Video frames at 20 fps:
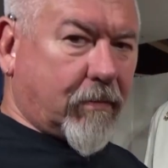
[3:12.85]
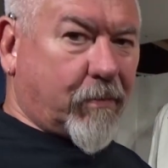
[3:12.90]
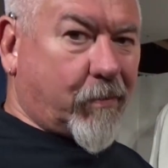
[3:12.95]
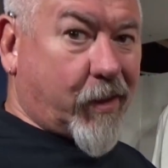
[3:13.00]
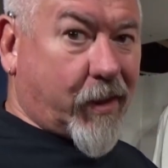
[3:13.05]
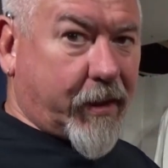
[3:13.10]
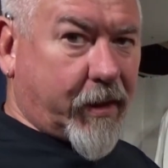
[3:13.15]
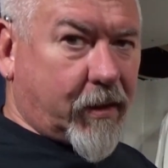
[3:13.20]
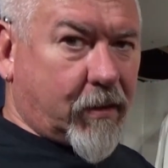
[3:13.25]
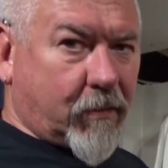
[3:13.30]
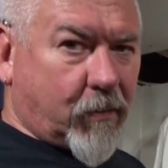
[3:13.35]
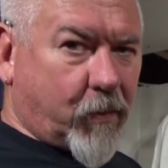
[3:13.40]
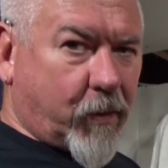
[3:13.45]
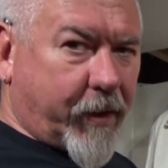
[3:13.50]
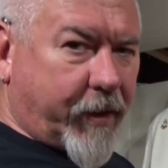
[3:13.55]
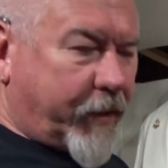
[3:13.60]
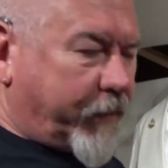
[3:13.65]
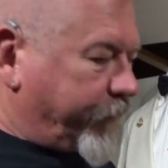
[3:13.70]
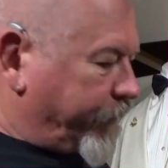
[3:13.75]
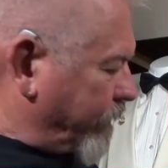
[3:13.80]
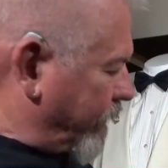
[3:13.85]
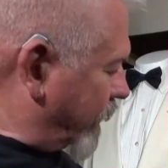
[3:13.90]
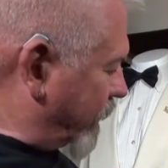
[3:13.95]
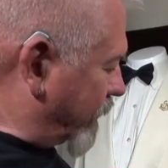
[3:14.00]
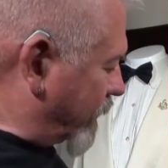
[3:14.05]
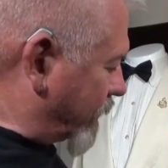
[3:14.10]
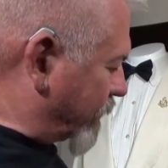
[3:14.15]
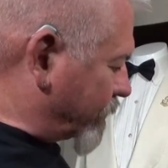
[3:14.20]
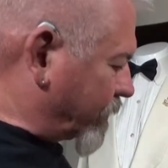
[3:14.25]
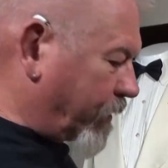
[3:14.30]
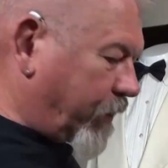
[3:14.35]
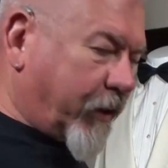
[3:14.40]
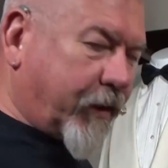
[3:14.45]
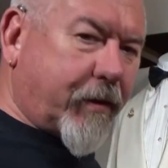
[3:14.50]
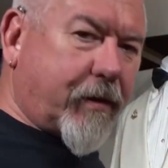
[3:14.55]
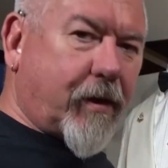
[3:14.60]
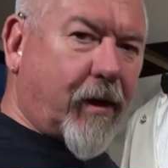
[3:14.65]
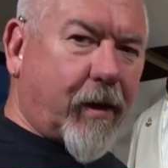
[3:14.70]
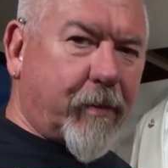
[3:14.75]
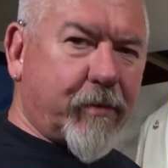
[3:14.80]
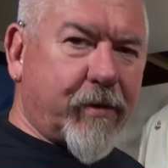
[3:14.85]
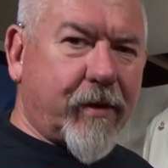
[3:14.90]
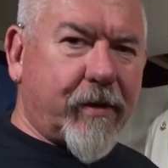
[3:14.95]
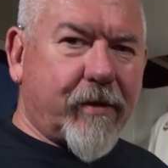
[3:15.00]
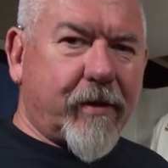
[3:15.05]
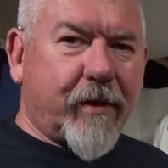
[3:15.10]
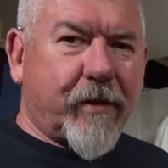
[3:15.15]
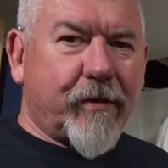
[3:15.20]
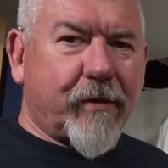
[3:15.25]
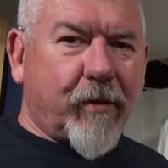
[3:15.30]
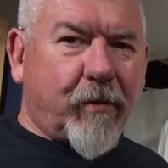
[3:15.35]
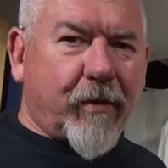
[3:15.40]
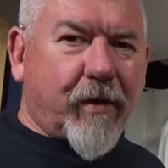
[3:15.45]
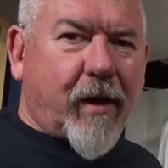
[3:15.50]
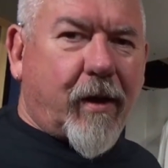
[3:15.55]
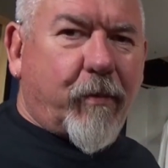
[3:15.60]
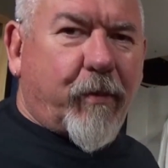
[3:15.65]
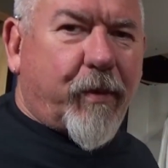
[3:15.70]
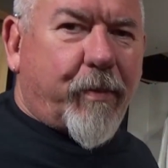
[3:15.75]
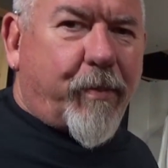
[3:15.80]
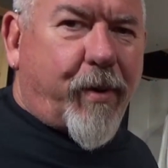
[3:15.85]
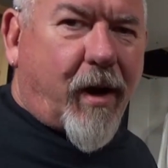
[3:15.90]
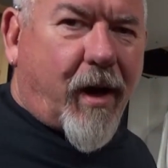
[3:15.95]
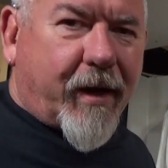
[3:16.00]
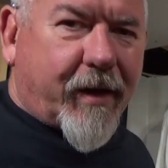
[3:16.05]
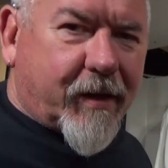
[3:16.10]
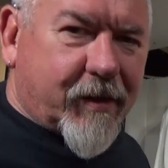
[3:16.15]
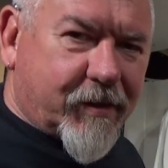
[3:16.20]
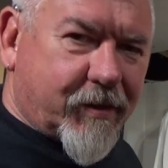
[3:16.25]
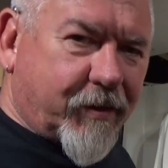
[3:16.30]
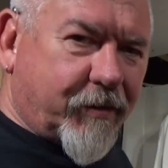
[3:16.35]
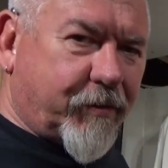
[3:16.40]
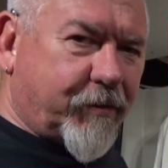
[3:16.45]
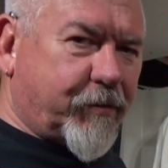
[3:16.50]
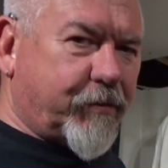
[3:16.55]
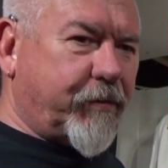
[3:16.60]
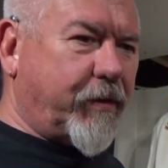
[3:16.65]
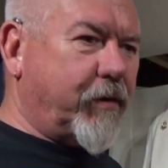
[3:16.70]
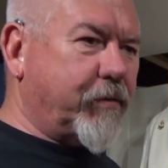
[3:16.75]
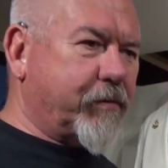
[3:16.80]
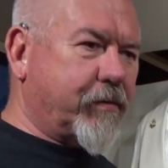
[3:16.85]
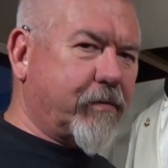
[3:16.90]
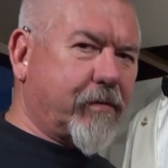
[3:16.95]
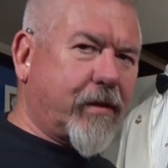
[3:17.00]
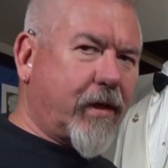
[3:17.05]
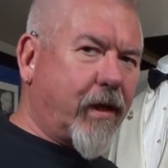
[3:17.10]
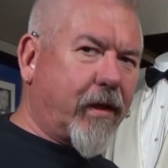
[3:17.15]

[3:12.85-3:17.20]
money, whatever, in, because a lot of times these things don't come with pockets in their trousers.